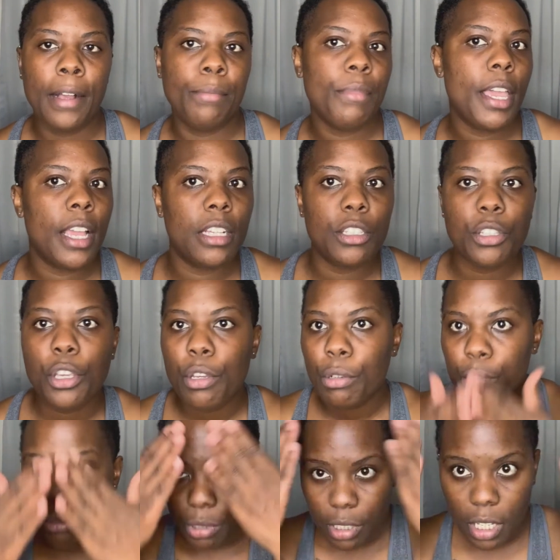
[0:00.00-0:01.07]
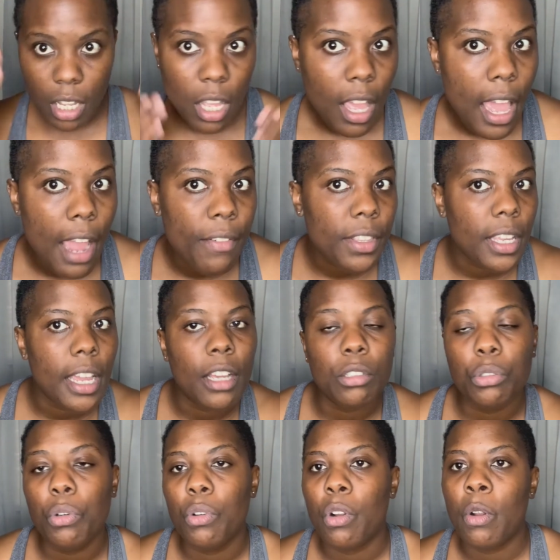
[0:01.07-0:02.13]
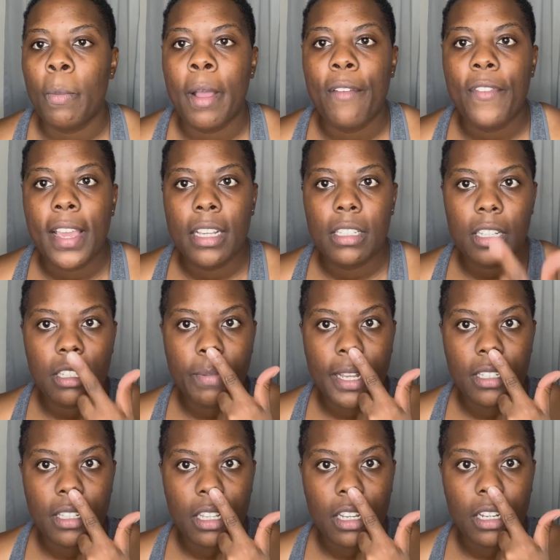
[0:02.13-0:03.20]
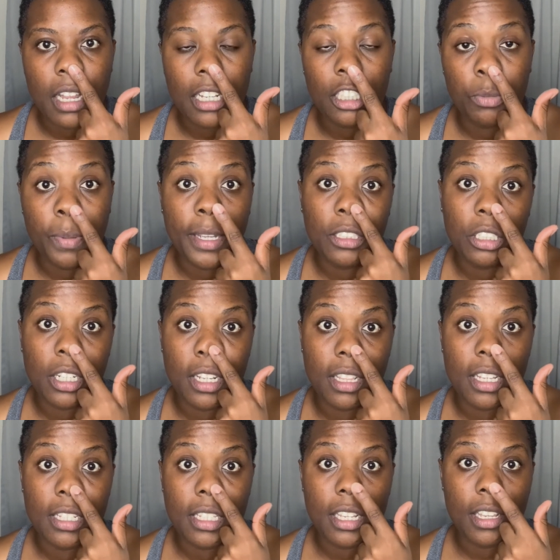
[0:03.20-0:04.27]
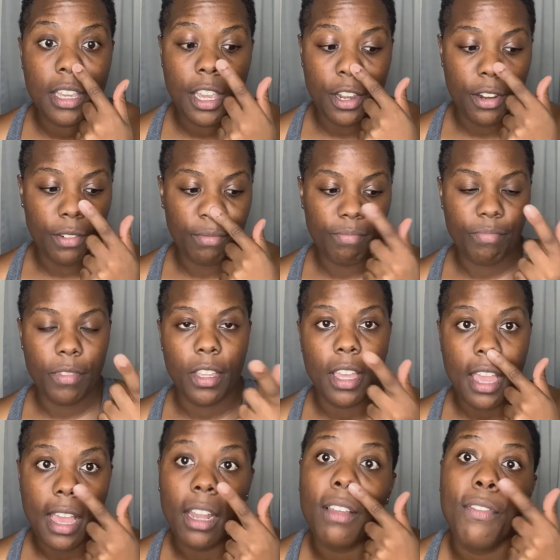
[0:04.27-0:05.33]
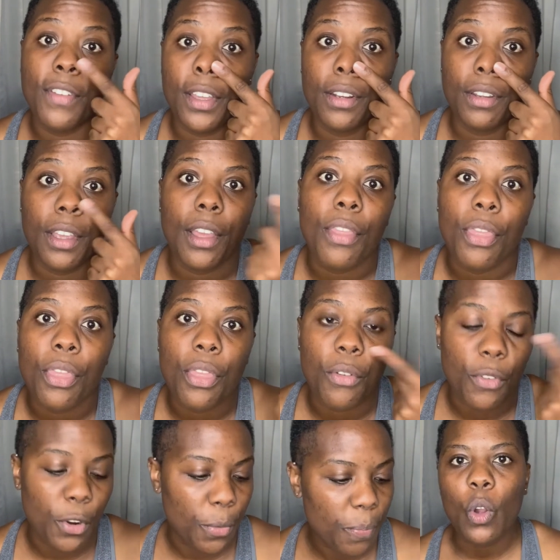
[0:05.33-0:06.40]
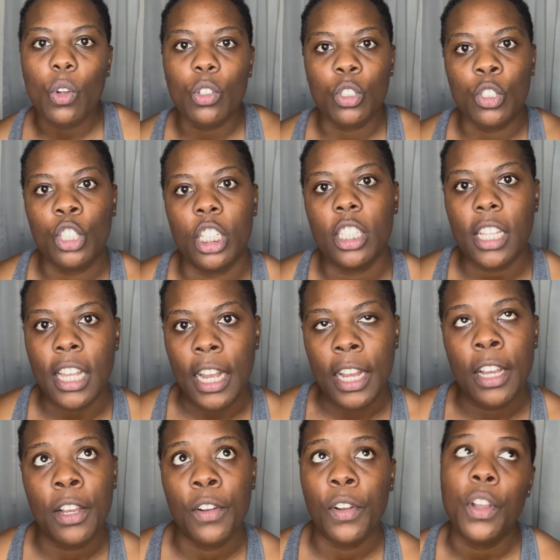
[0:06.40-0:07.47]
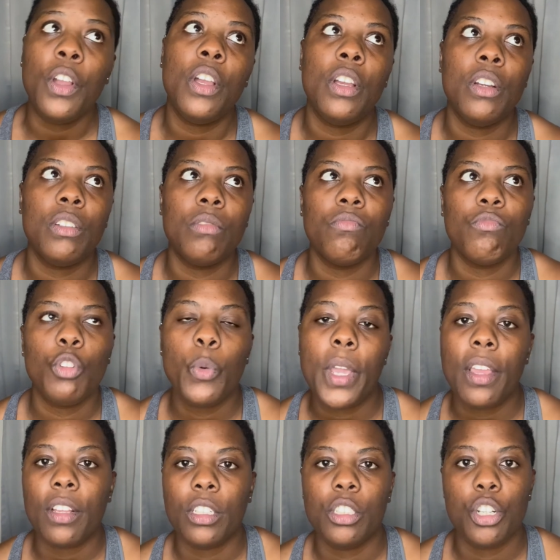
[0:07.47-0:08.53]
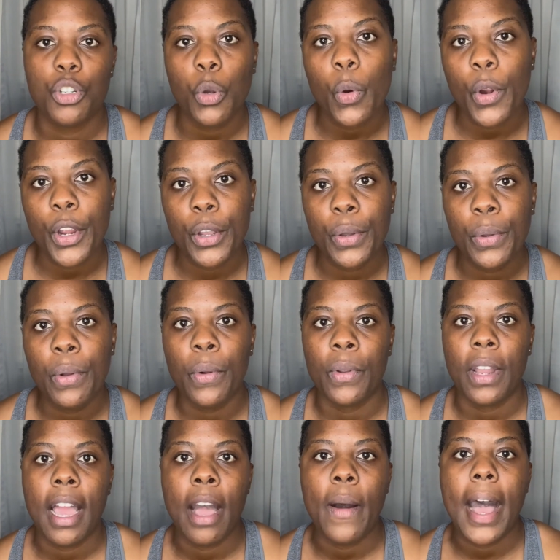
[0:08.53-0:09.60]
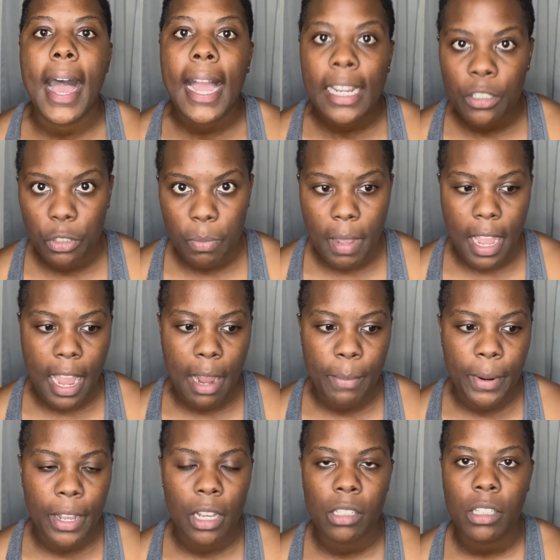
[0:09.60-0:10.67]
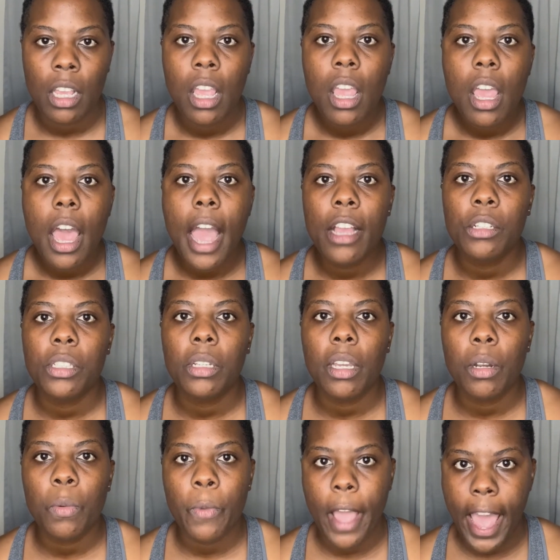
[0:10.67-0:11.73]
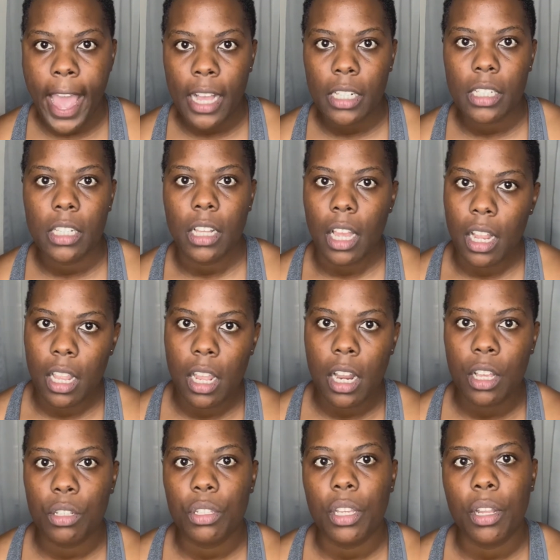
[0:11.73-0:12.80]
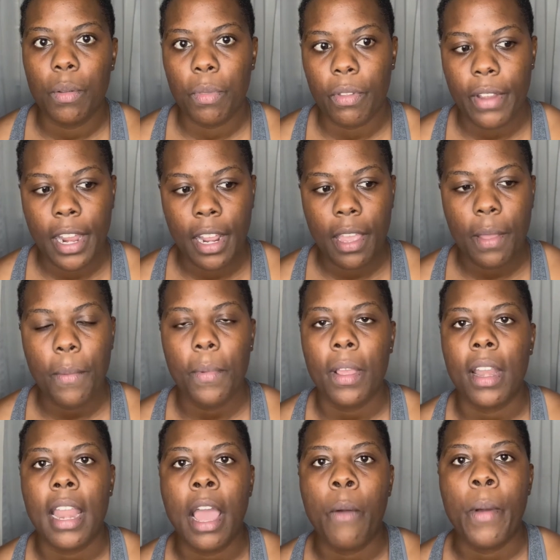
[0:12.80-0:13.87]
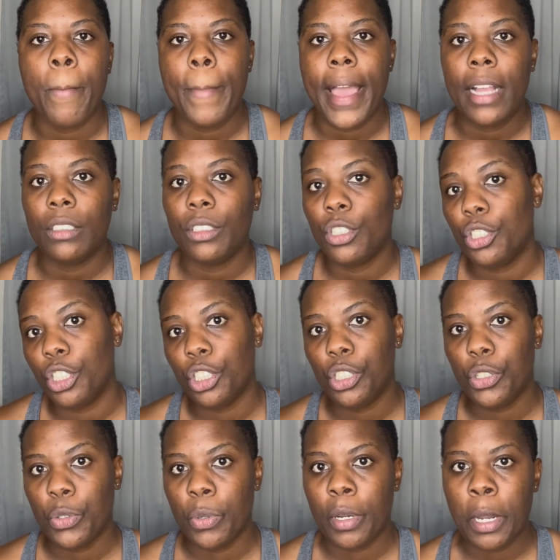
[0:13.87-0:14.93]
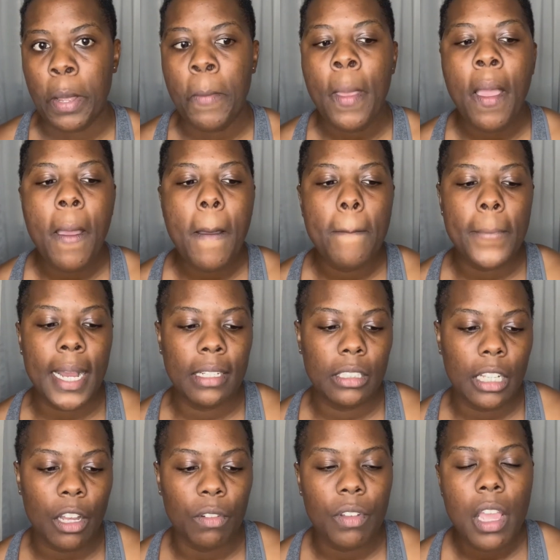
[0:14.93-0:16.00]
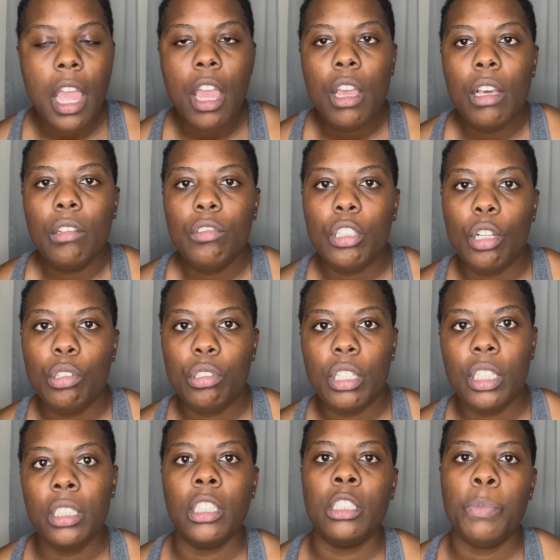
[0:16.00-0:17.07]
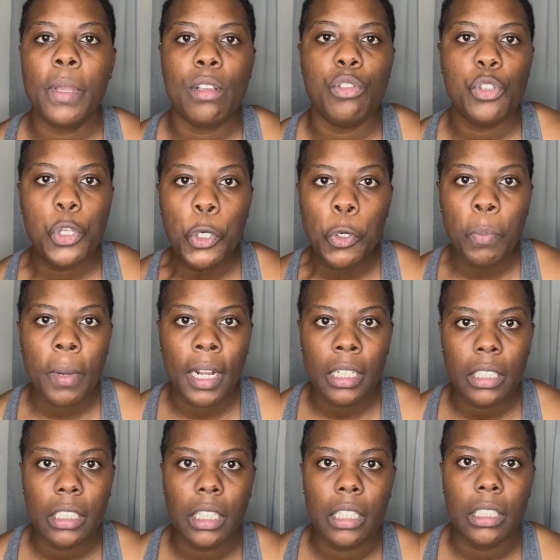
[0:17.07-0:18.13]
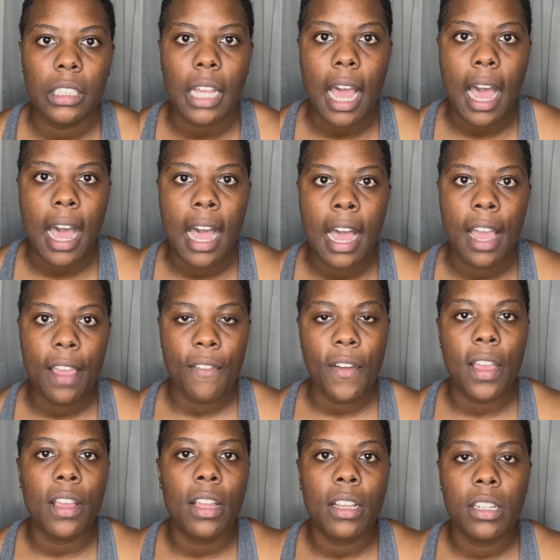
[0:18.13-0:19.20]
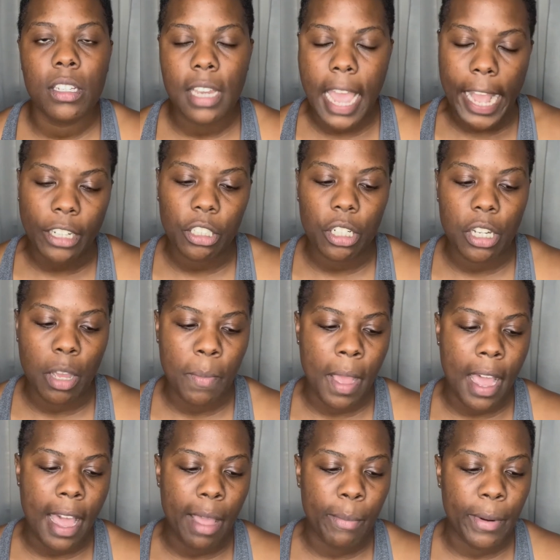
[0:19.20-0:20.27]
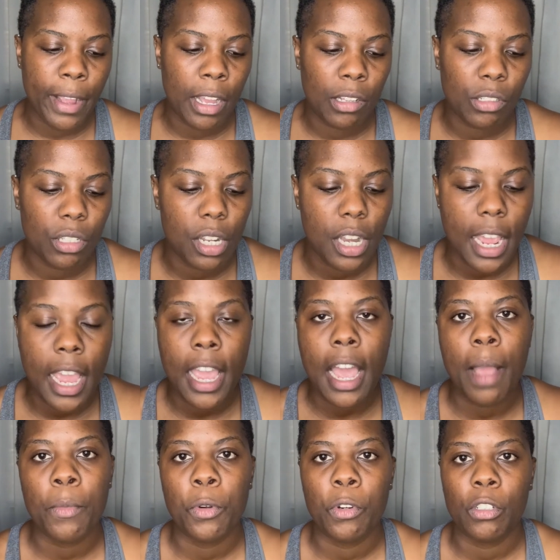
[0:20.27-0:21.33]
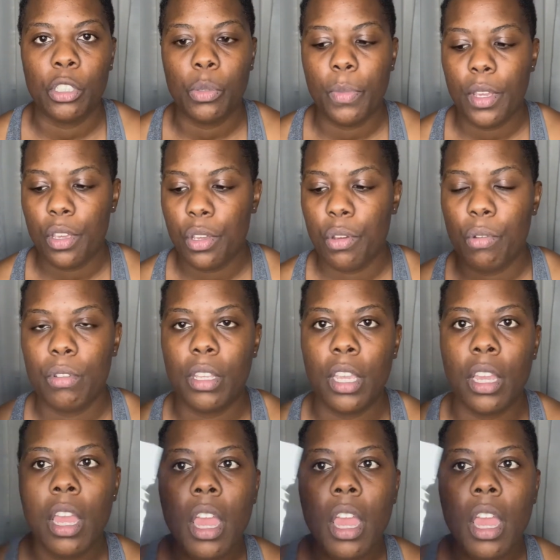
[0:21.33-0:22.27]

Excuse everything else going on in my face, especially this here, the elephant in the room. Just a quick tutorial on how I do my eyebrows. I used to get them waxed and then I used to get them threaded, and now I'm back to just doing them myself. So since it's been 2 months since I've actually done my eyebrows, today I'm going to be using